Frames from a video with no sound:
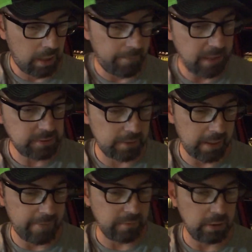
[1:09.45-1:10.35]
I'm actually
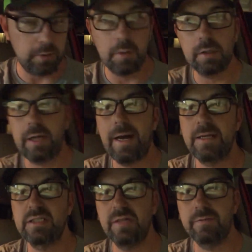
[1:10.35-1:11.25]
gonna have to go
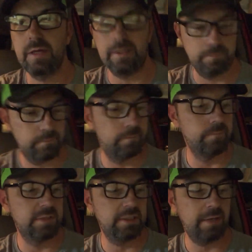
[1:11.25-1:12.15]
online and see if they
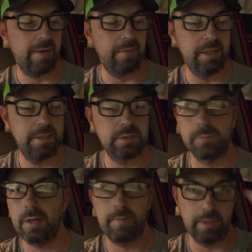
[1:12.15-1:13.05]
still have this
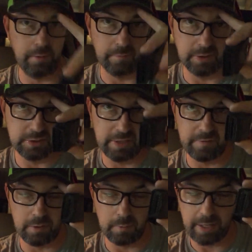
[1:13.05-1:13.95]
or probably a new version
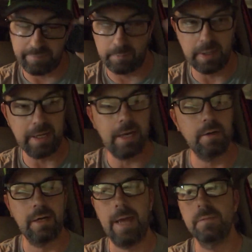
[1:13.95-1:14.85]
of it or whatever, but I got
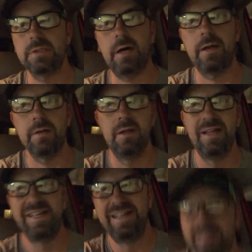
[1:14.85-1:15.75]
it on Amazon
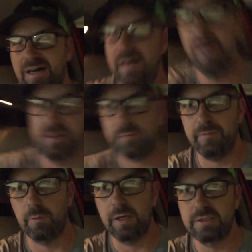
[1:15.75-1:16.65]
uh,
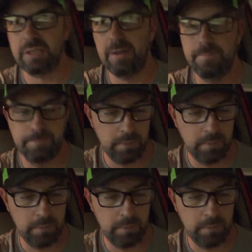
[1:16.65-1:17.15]
three, four years ago.